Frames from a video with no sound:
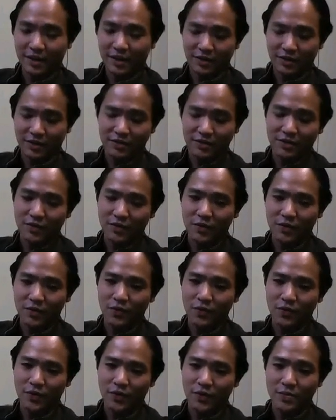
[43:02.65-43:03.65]
sites also
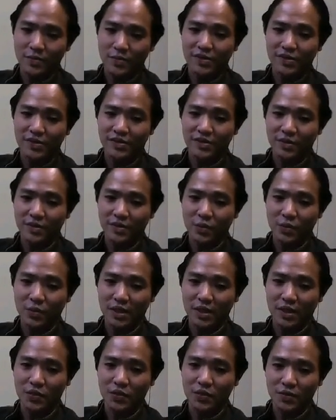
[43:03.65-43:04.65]
offer free images that
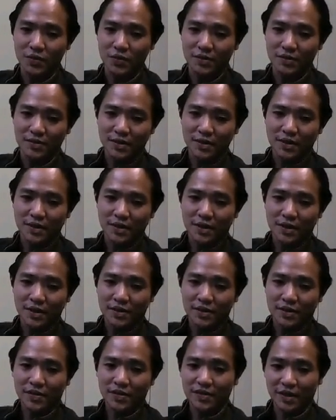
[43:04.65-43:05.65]
we can use.
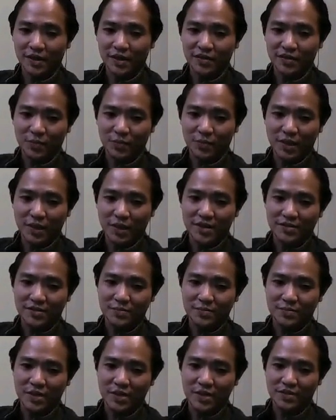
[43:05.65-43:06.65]
There's Unsplash,
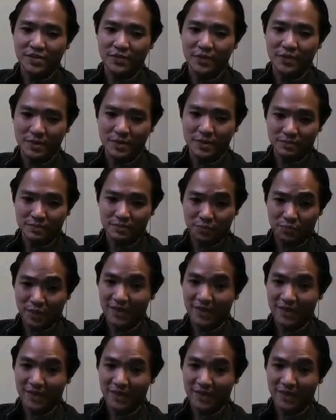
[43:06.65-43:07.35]
Pixabay,